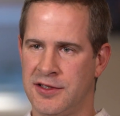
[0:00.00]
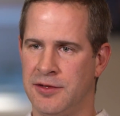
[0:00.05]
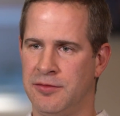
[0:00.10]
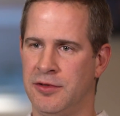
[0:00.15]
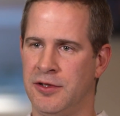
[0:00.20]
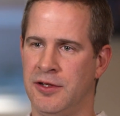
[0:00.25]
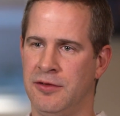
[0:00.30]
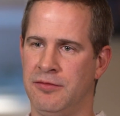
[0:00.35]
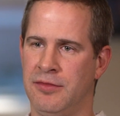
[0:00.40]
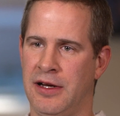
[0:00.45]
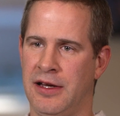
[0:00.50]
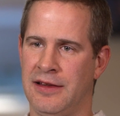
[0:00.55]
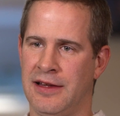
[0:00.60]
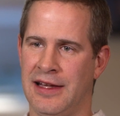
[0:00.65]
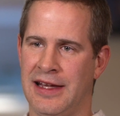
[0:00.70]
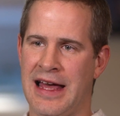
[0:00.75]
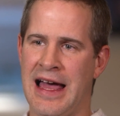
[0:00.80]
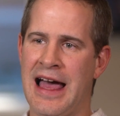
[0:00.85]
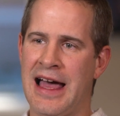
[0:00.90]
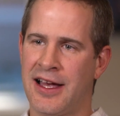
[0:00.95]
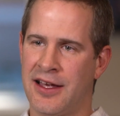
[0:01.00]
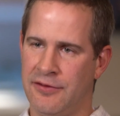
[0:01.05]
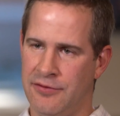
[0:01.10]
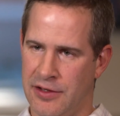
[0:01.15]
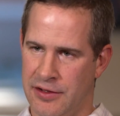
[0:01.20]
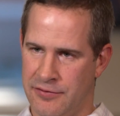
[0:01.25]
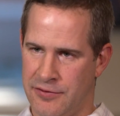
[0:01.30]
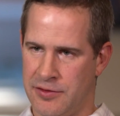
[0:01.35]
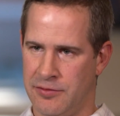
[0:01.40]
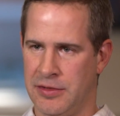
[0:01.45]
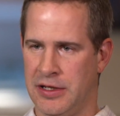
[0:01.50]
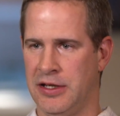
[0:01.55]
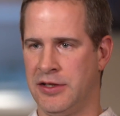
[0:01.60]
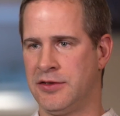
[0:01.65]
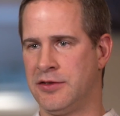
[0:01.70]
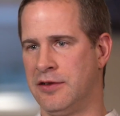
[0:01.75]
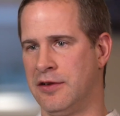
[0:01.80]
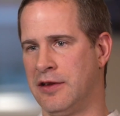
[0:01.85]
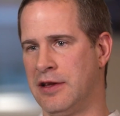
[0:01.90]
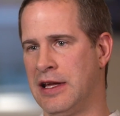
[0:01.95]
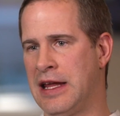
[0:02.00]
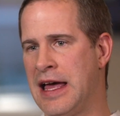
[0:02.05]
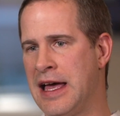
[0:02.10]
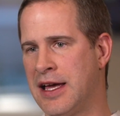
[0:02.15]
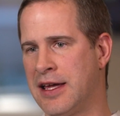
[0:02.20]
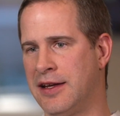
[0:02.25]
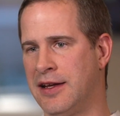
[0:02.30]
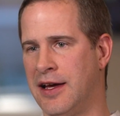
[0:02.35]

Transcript: They're burdened by the lack of information or the lack